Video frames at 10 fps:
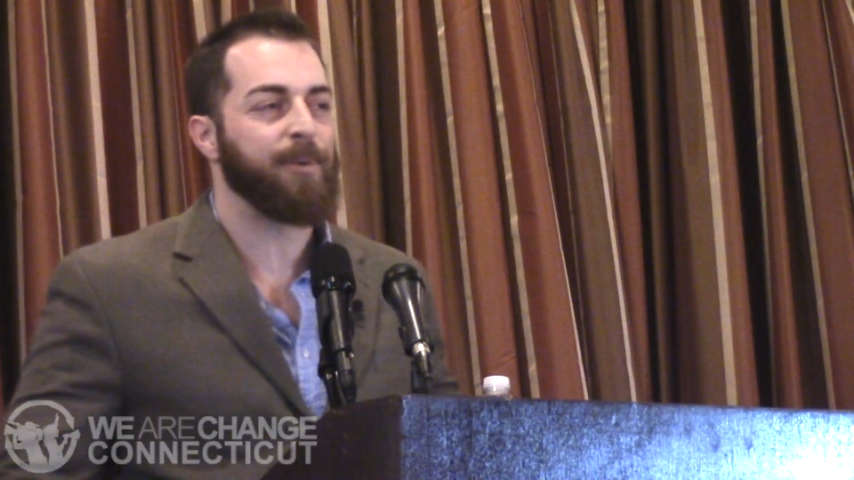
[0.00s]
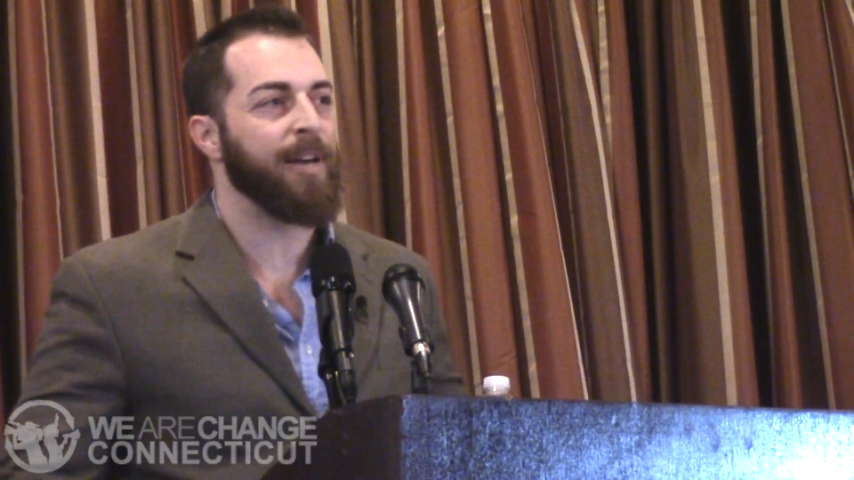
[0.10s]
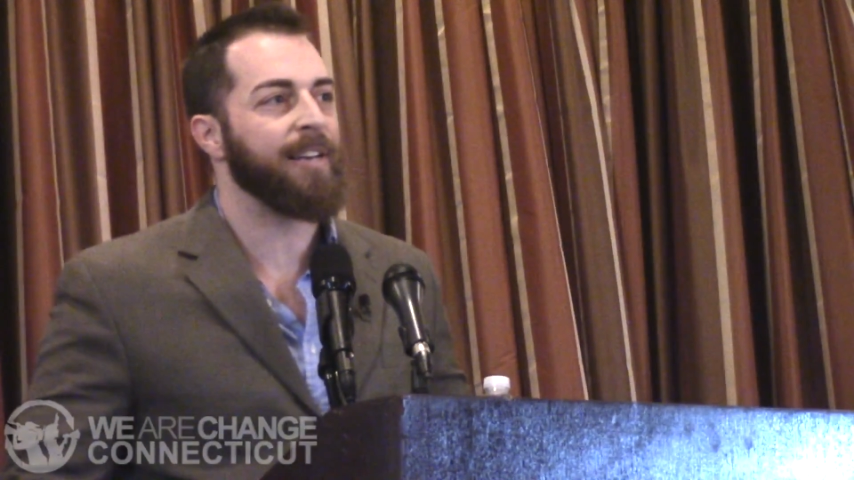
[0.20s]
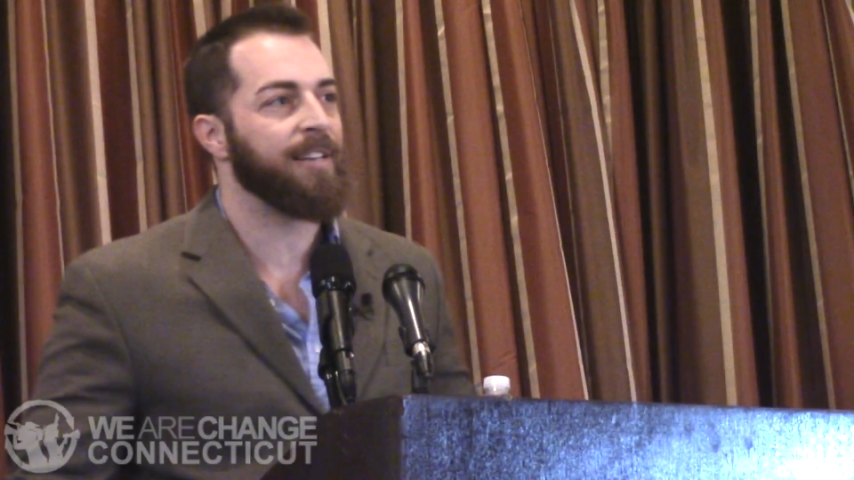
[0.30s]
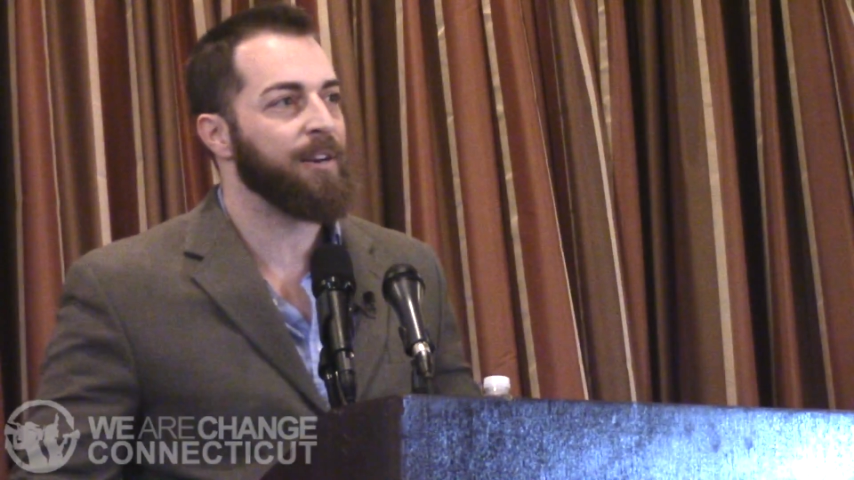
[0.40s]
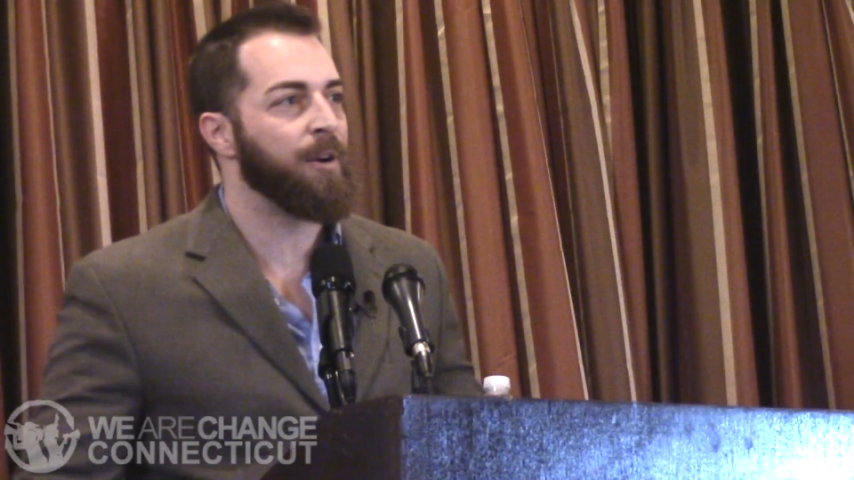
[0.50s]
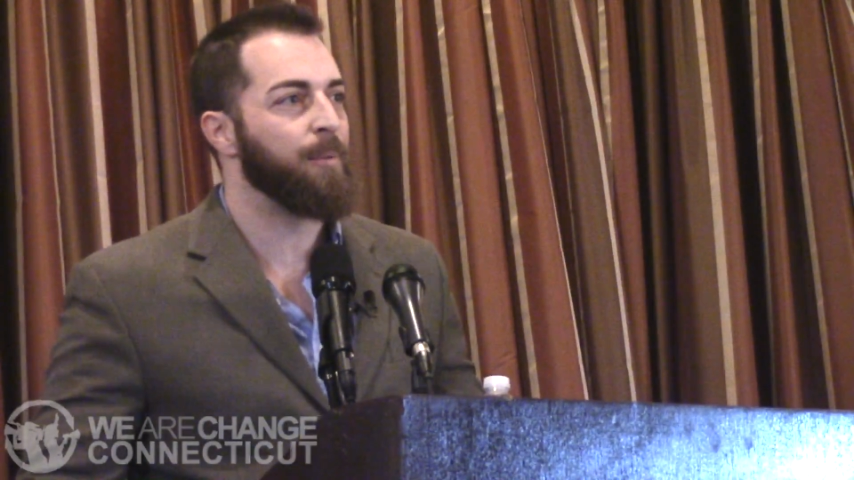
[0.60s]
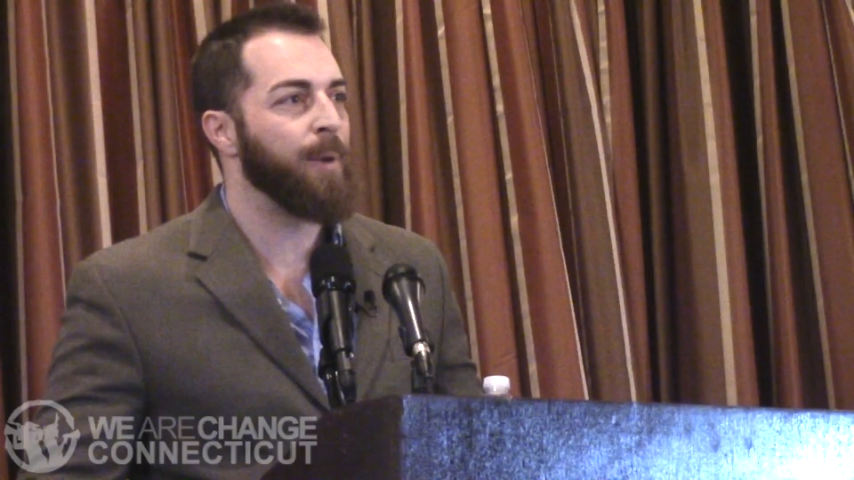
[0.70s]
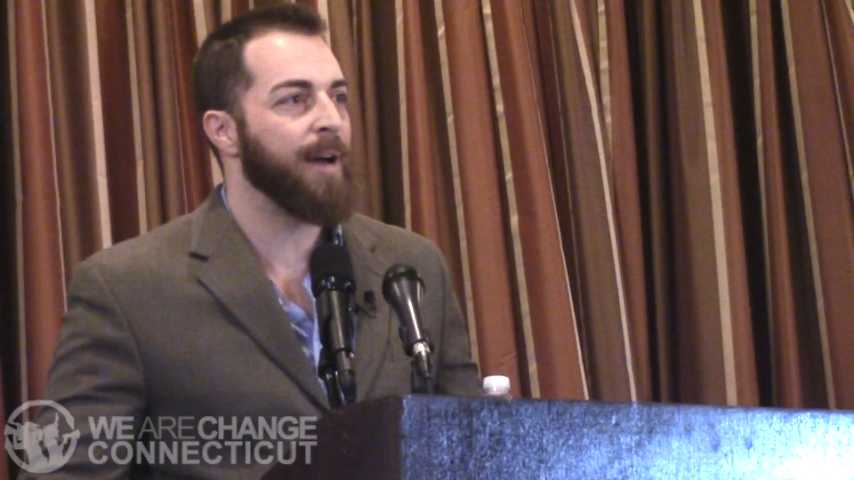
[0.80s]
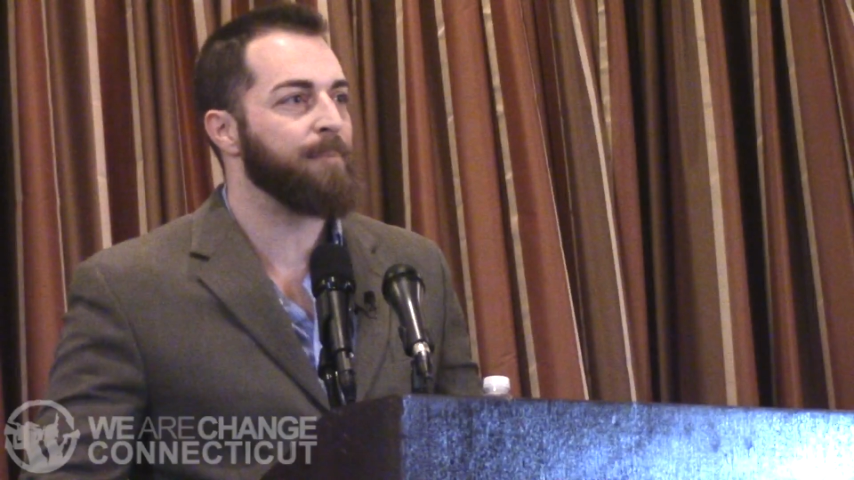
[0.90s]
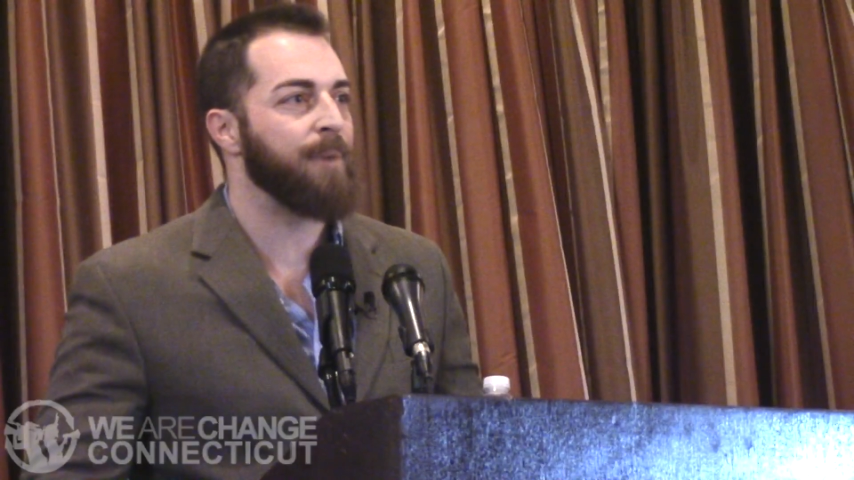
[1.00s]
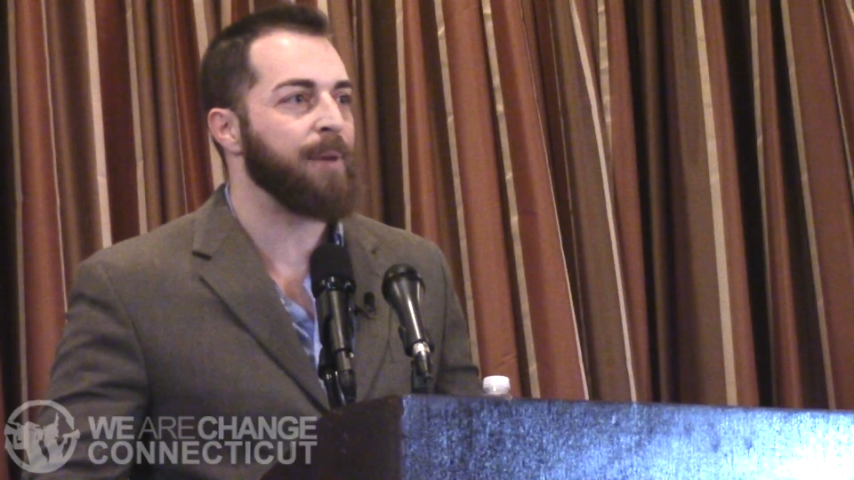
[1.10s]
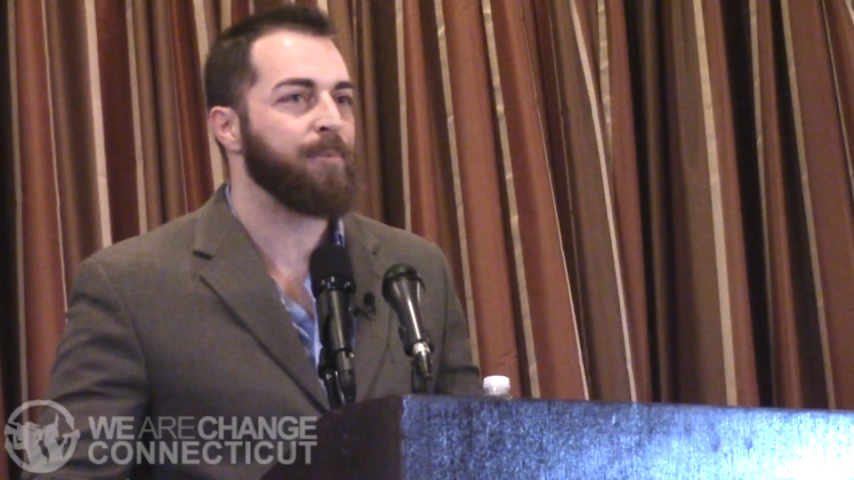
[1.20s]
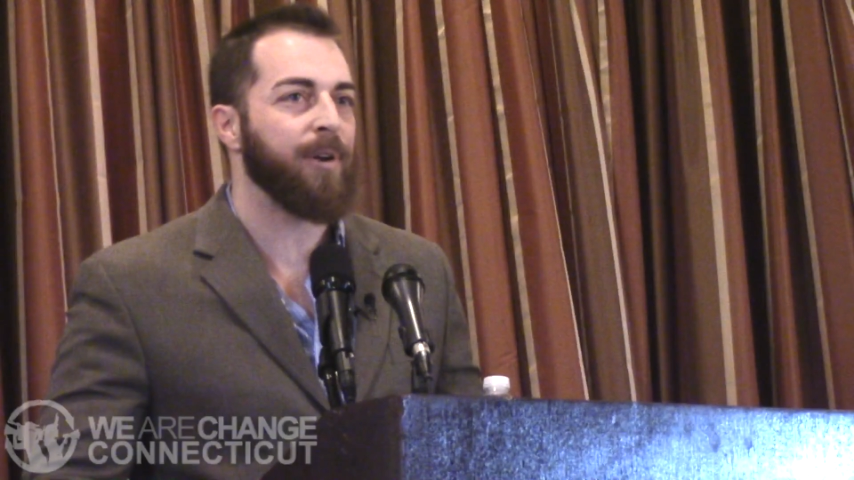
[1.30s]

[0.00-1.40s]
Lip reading: but you know, my